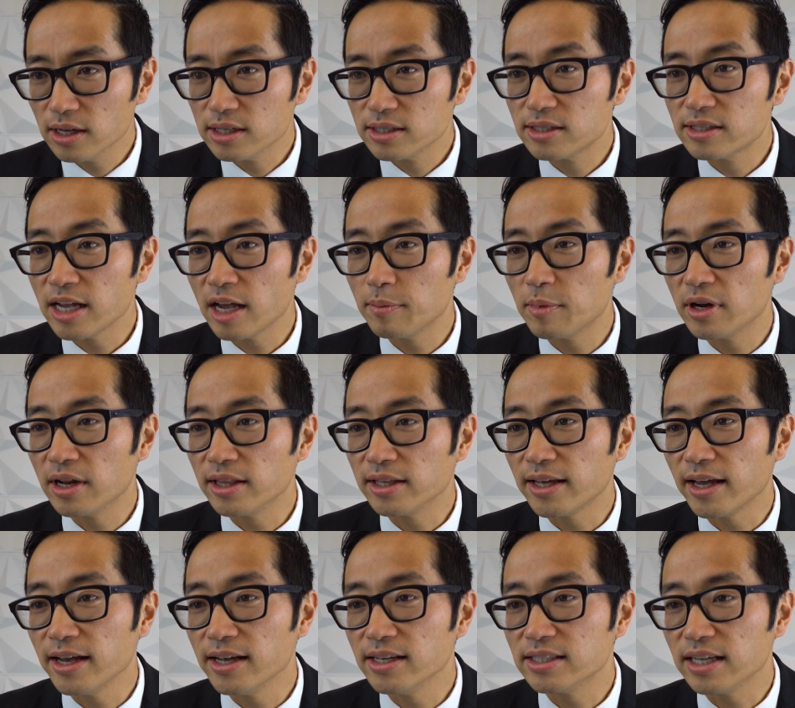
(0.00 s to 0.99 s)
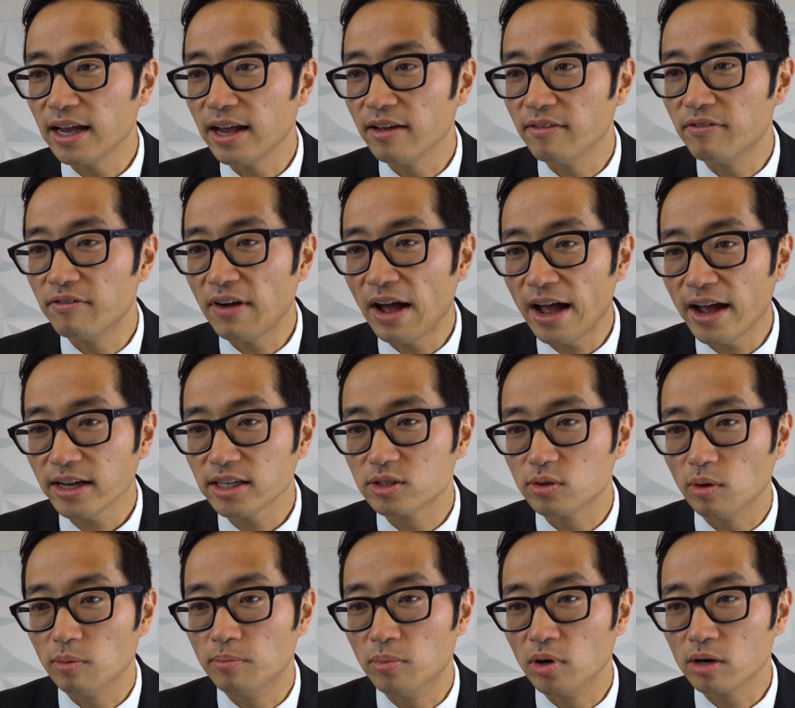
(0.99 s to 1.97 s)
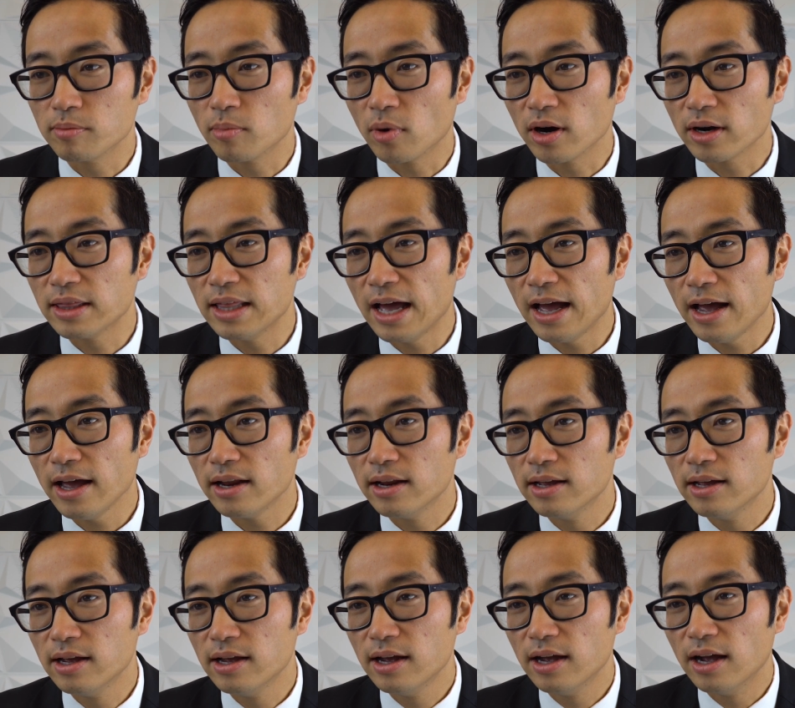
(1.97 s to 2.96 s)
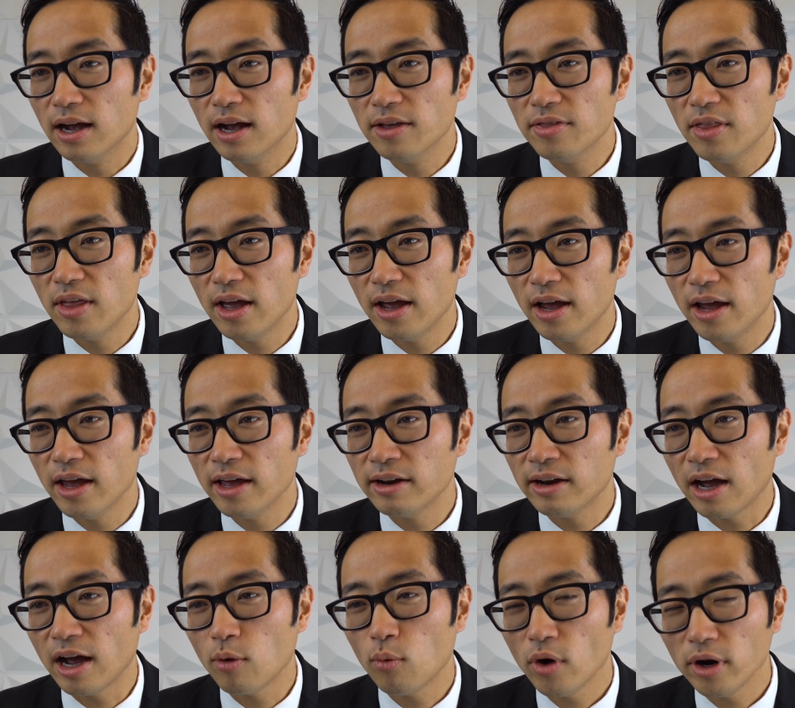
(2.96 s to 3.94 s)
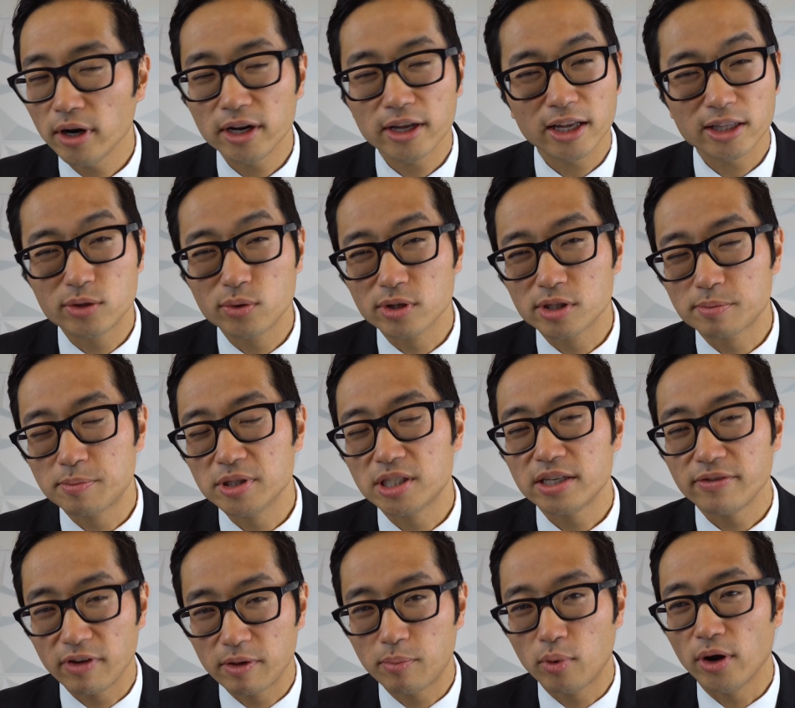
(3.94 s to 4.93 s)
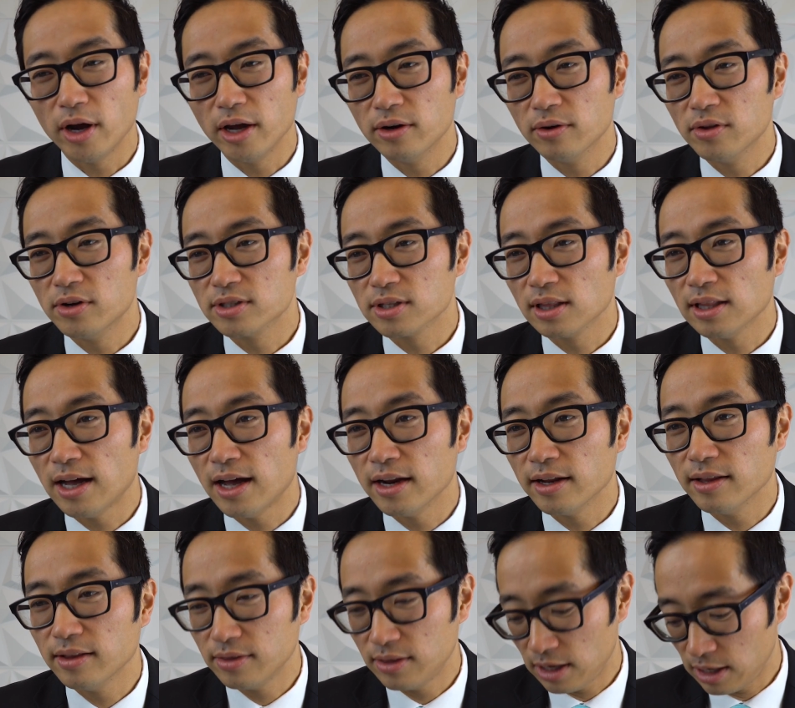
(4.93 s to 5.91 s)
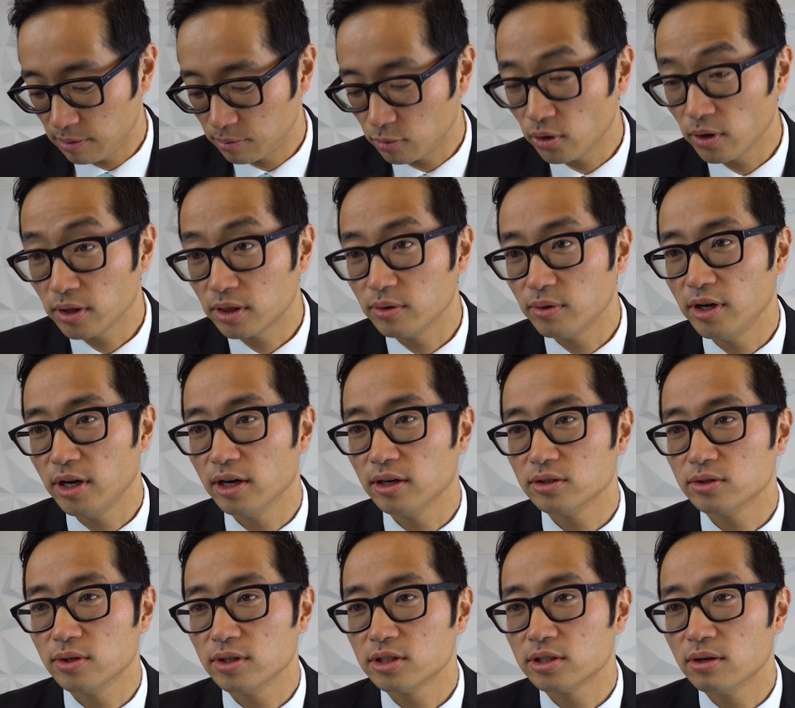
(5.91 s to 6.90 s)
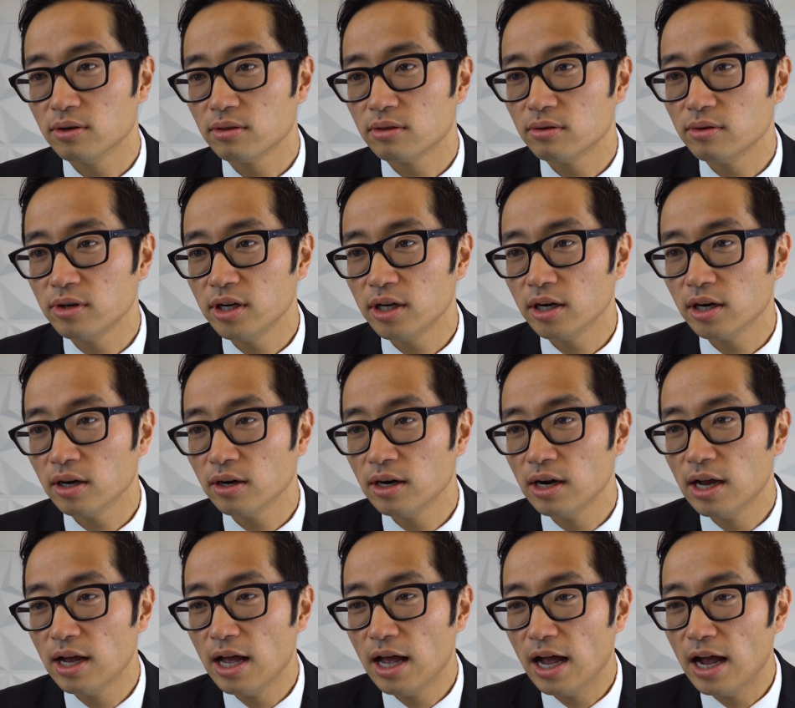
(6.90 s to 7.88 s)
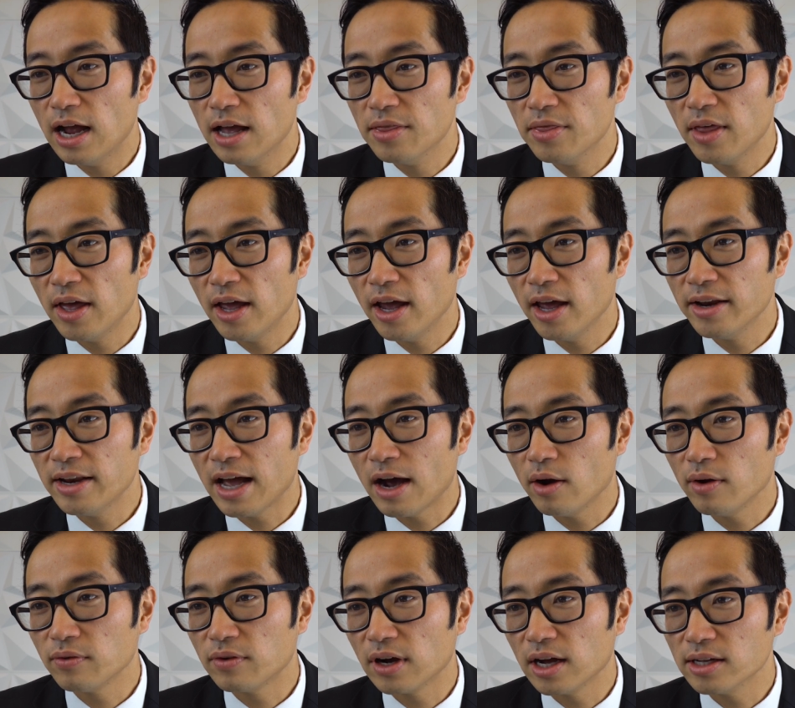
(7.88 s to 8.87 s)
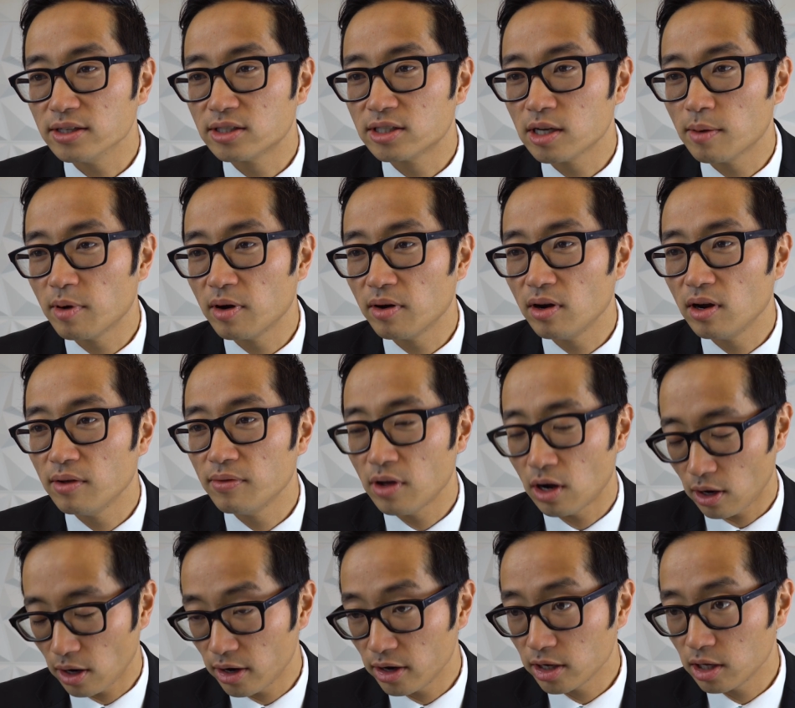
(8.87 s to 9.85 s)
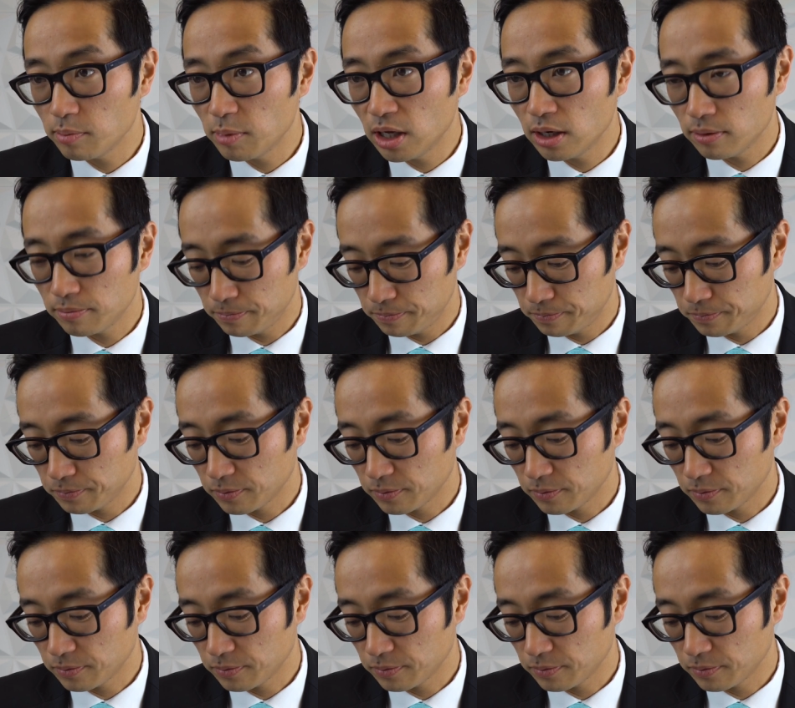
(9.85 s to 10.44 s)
Statement of the case and facts, we'll bookmark that. And then I want to get to a specific point. I know there's a lot that I'm going through here. So let's go through here. And then now we've got summary of the argument.